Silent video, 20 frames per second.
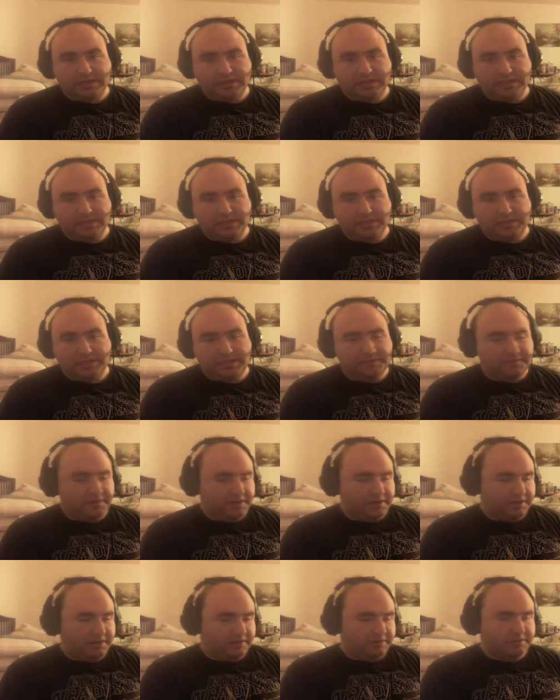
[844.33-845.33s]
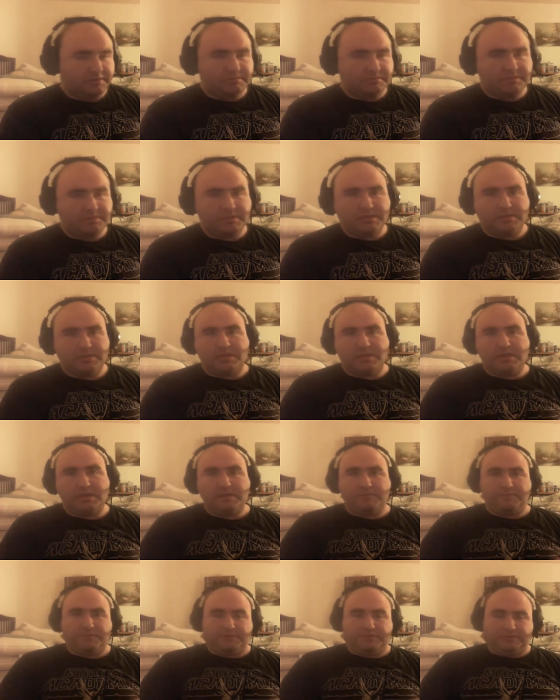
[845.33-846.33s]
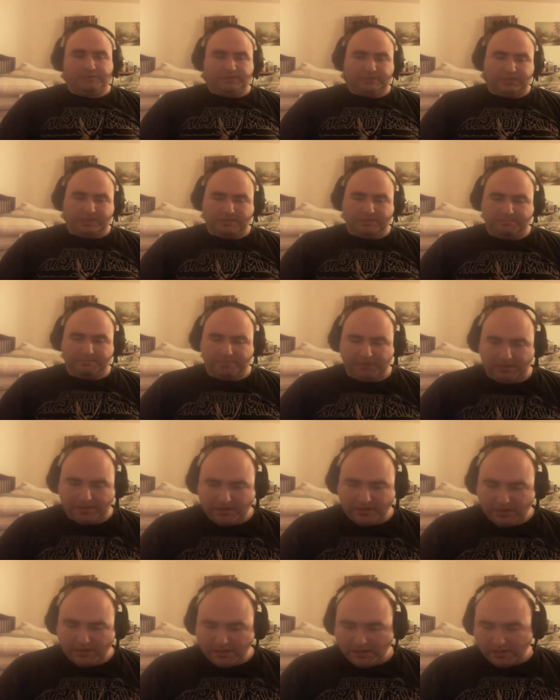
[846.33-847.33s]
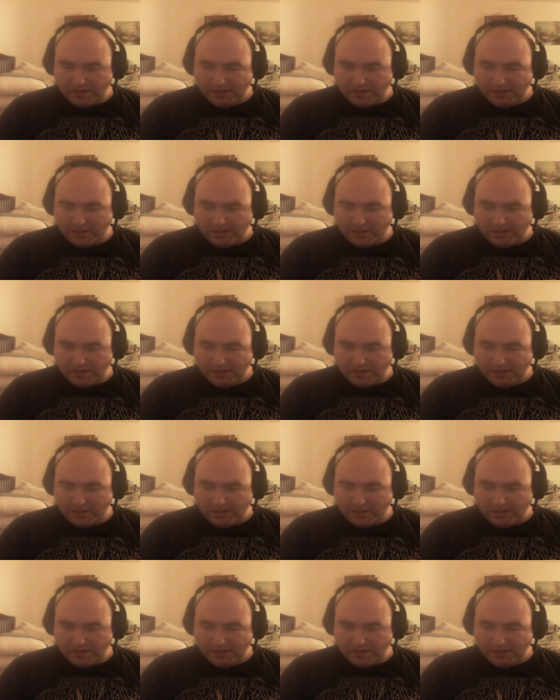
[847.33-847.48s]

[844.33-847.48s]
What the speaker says: Like a DVD or something? It kind of feels like that, but...